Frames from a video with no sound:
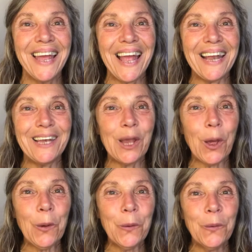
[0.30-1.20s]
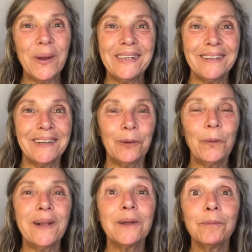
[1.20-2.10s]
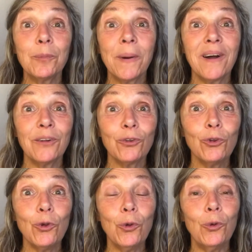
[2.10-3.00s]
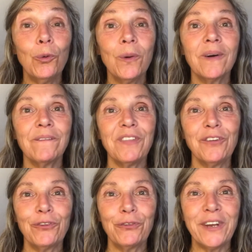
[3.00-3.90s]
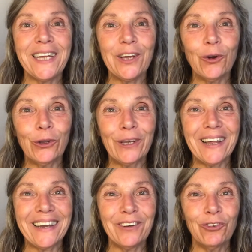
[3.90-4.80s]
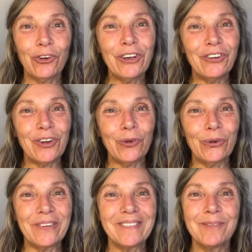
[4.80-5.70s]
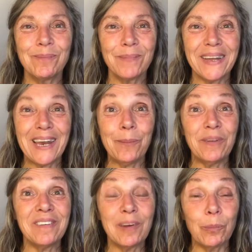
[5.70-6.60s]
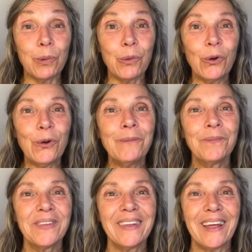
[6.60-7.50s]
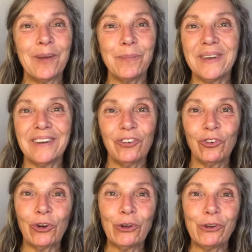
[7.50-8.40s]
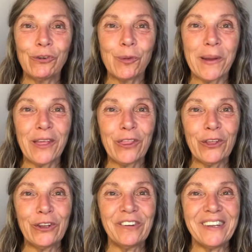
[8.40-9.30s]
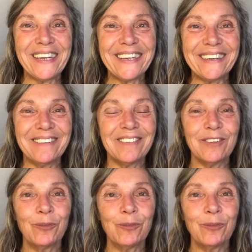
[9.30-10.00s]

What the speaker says: Hello and welcome to part 2 of this free online astrology course. My name is Deborah Moore. I've been an astrologer for about 30 years.